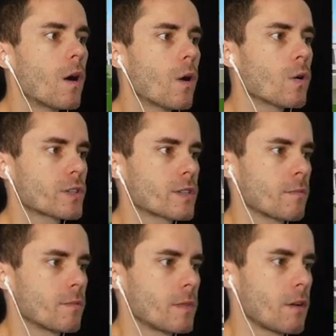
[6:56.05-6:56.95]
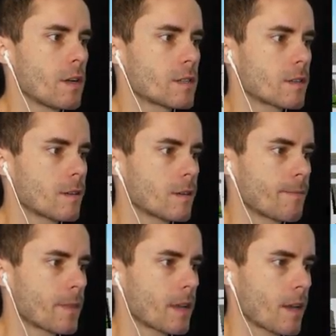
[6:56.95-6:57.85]
Awesome. There he is.
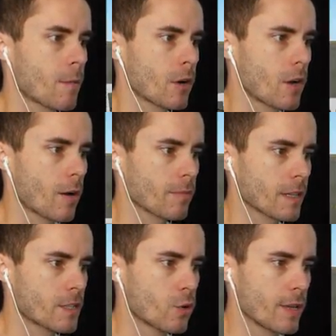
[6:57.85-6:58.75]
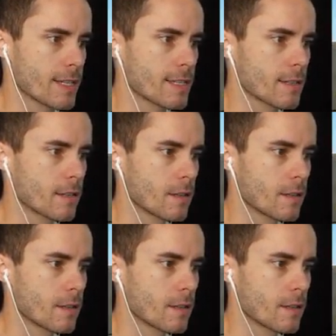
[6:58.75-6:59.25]
Come on, cop. Let's do this.